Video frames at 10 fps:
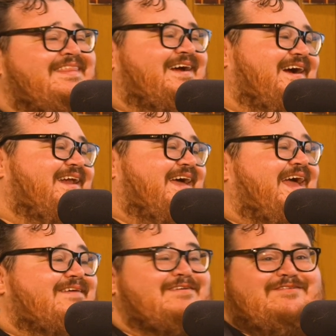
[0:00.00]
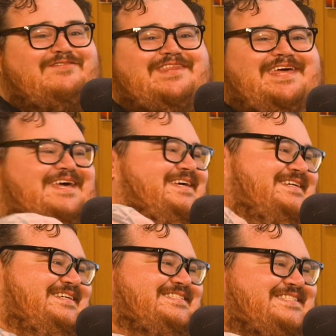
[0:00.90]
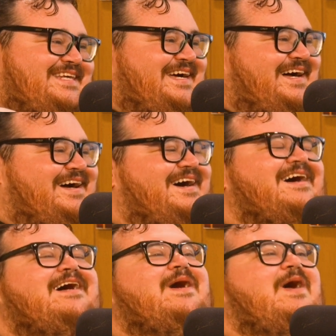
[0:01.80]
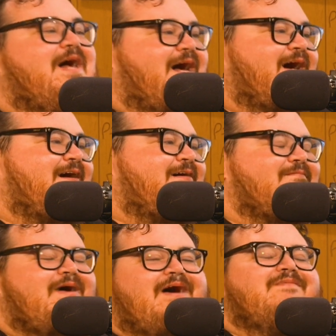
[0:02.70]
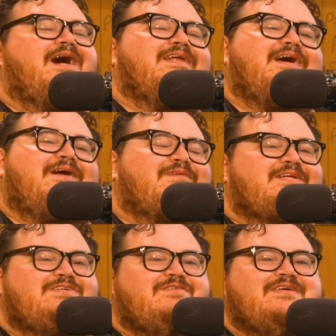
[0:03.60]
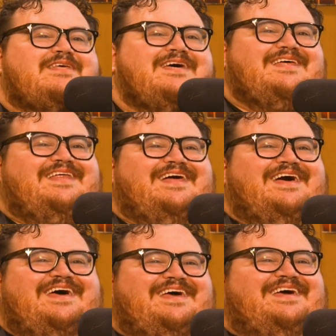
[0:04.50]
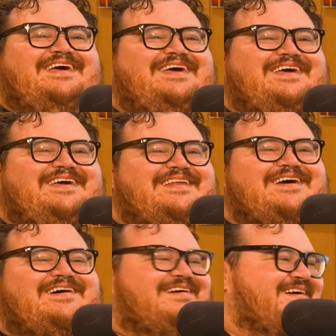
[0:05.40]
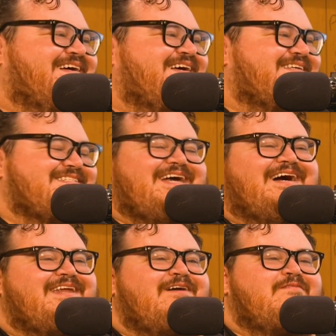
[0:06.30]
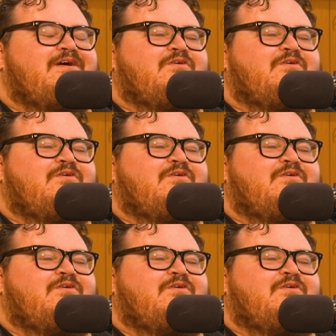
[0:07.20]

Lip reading: They're gonna hate me for this. I'm not doing that. No, it's not gonna help my